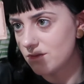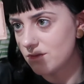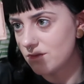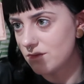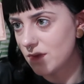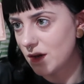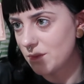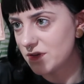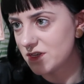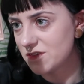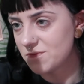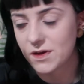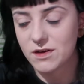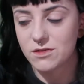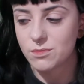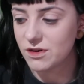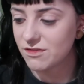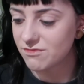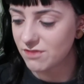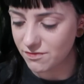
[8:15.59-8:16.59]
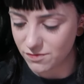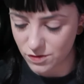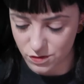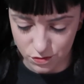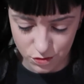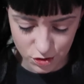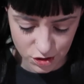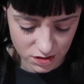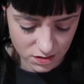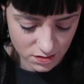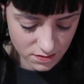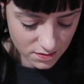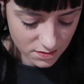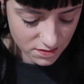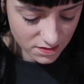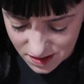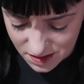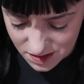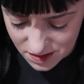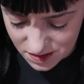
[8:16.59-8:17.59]
matte base powder by Revolution,
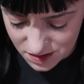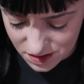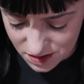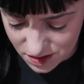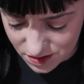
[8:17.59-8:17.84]
and